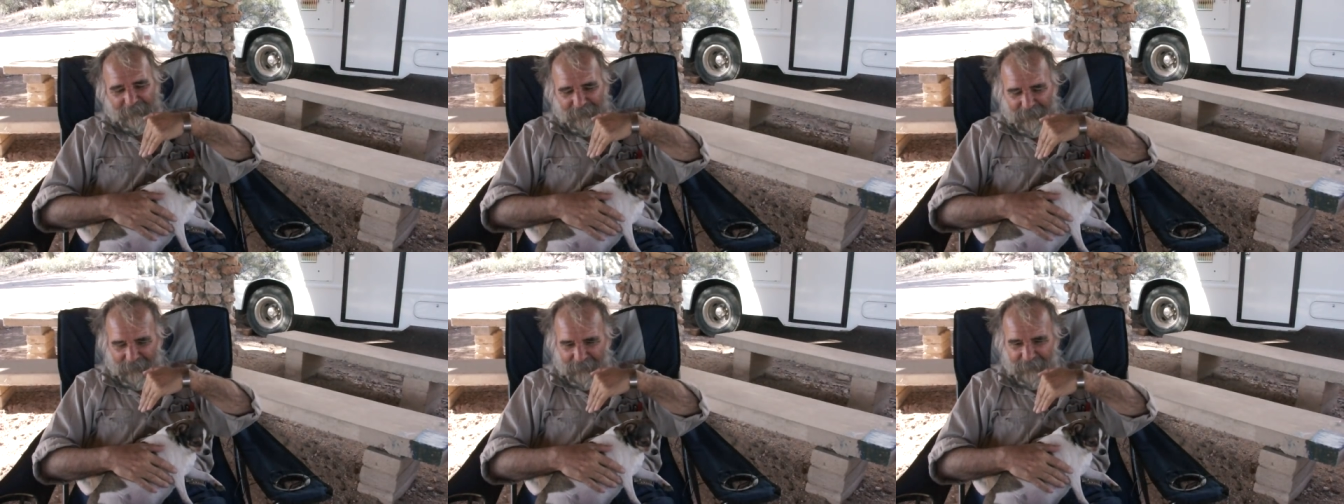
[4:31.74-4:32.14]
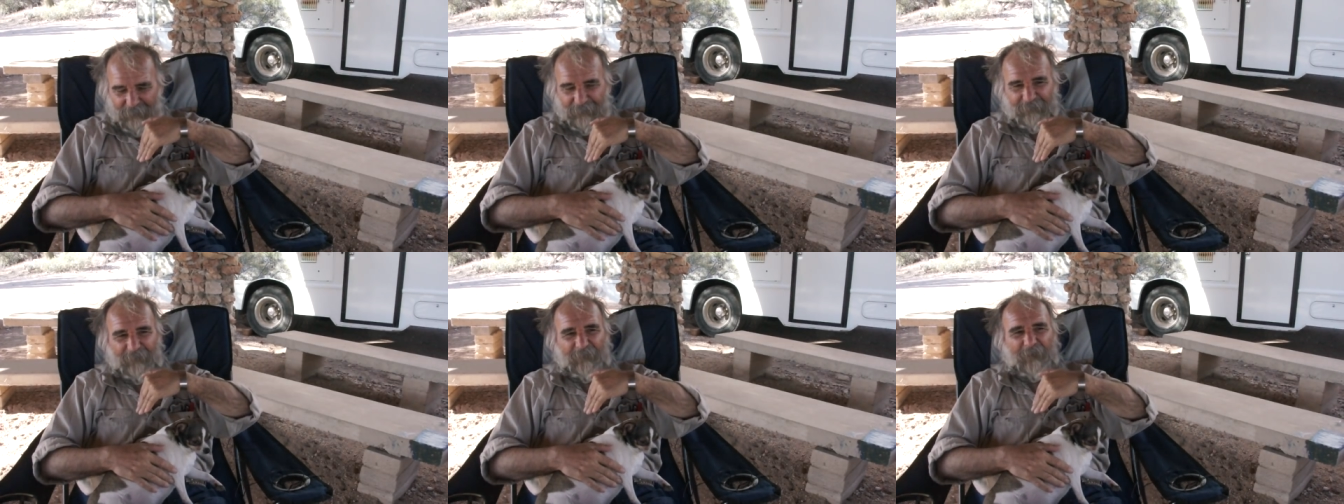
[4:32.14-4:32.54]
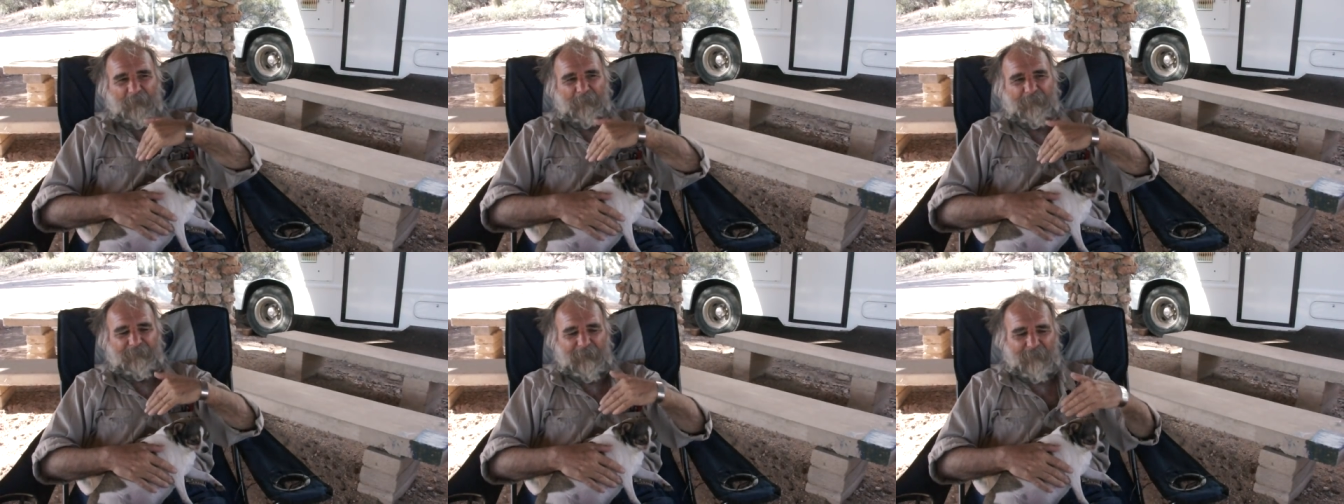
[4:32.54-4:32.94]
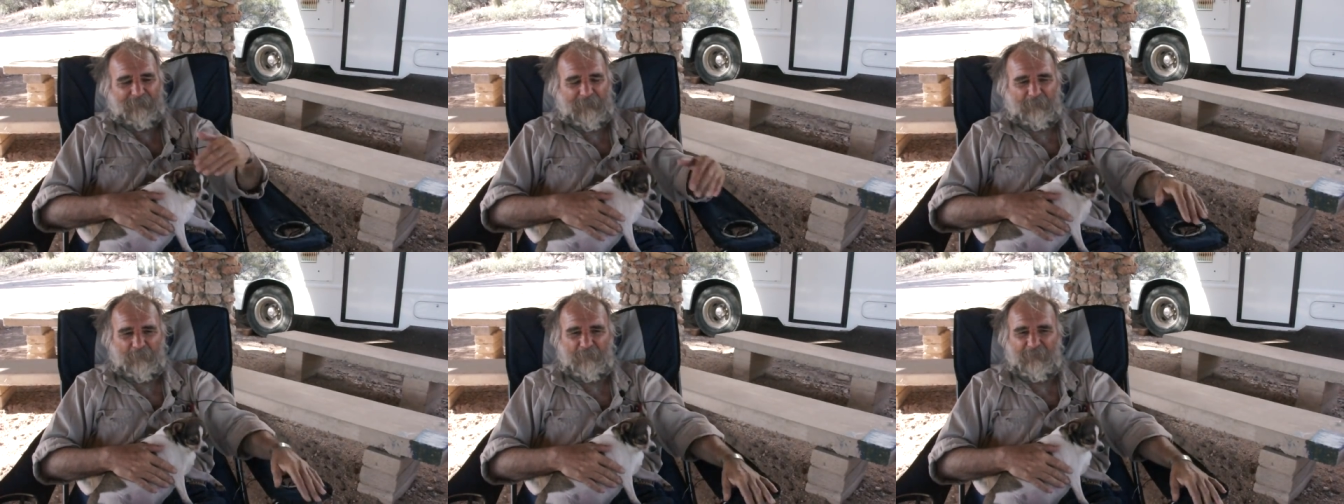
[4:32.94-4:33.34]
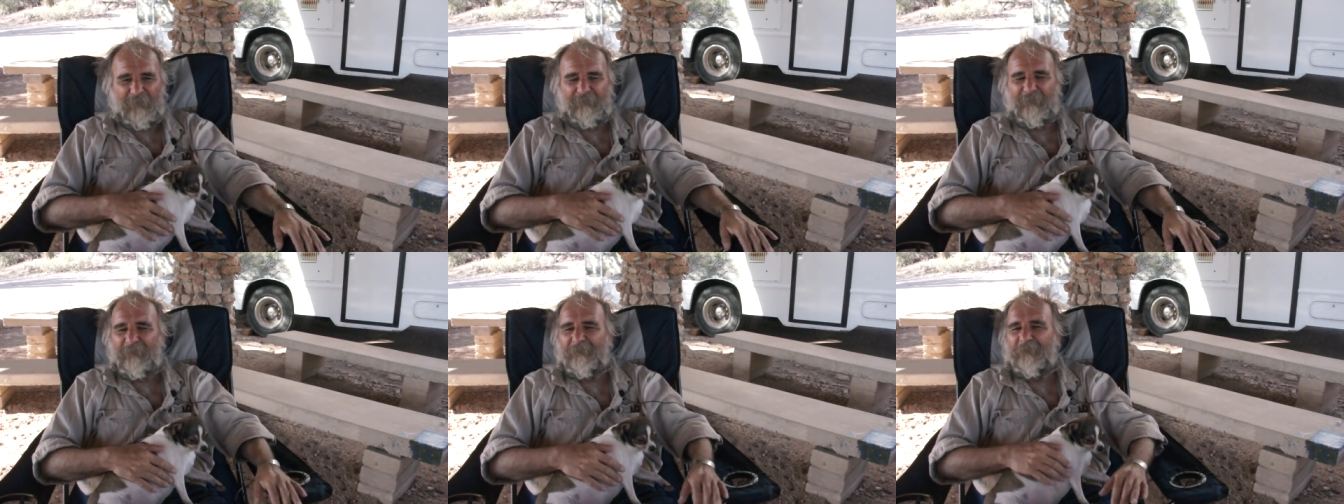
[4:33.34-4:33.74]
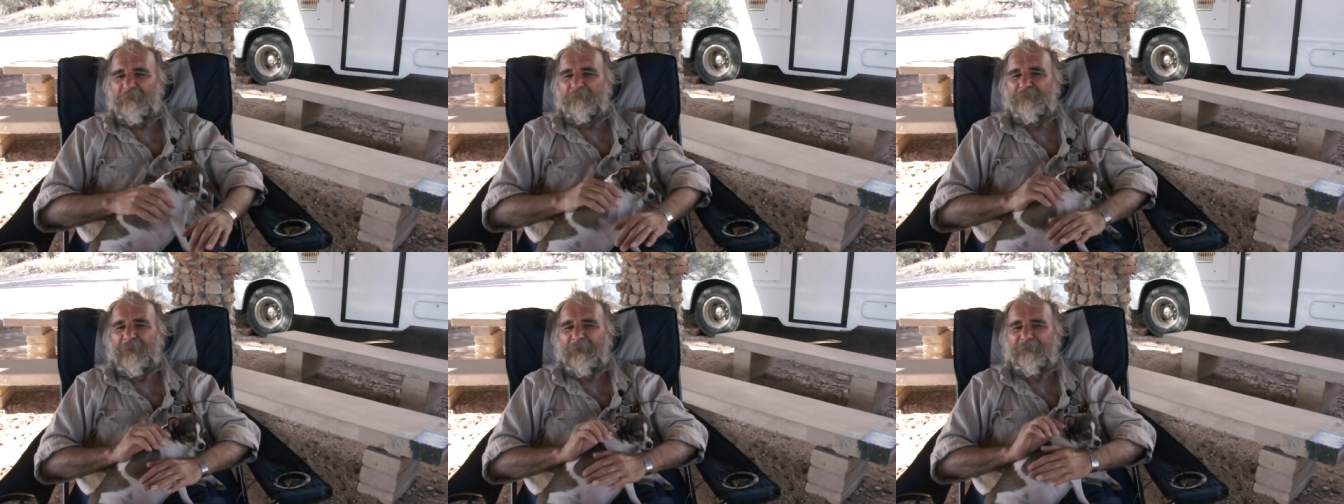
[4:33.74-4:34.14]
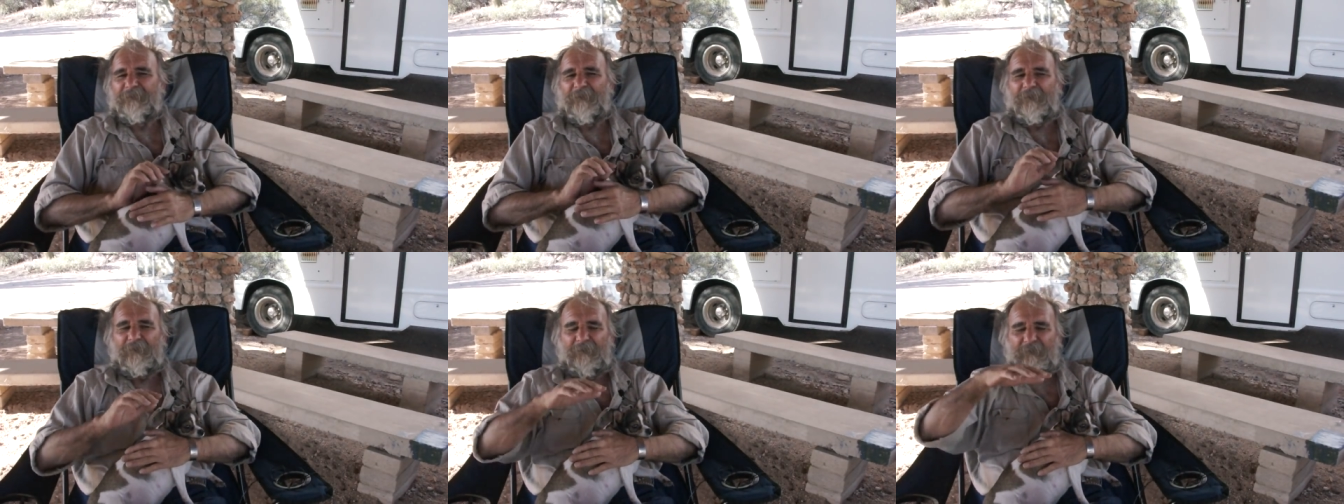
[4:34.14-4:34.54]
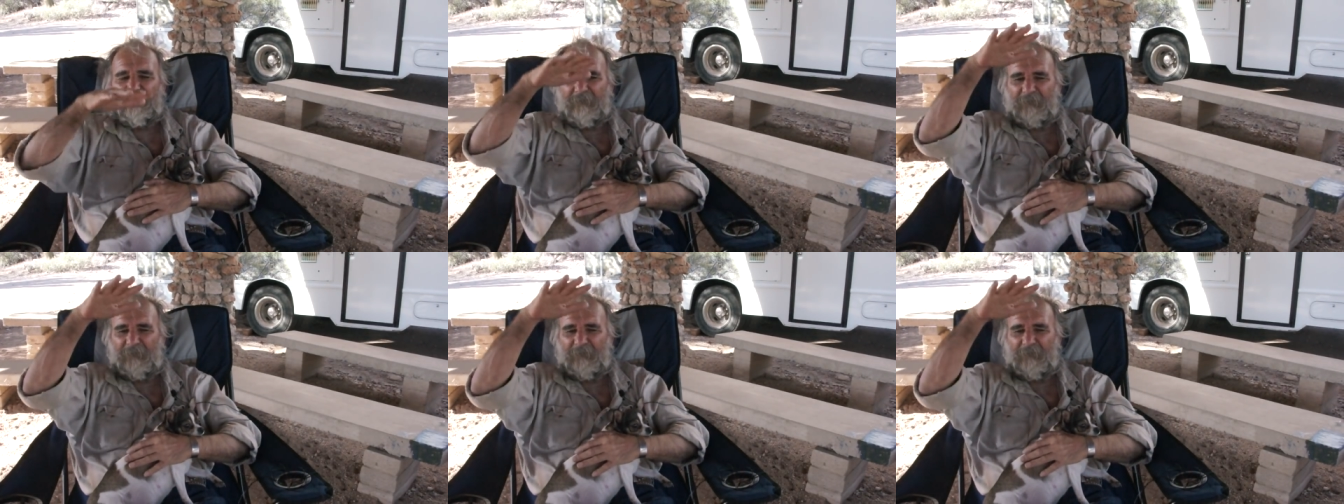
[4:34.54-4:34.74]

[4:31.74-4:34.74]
and and then I went down and looked, and it looked like a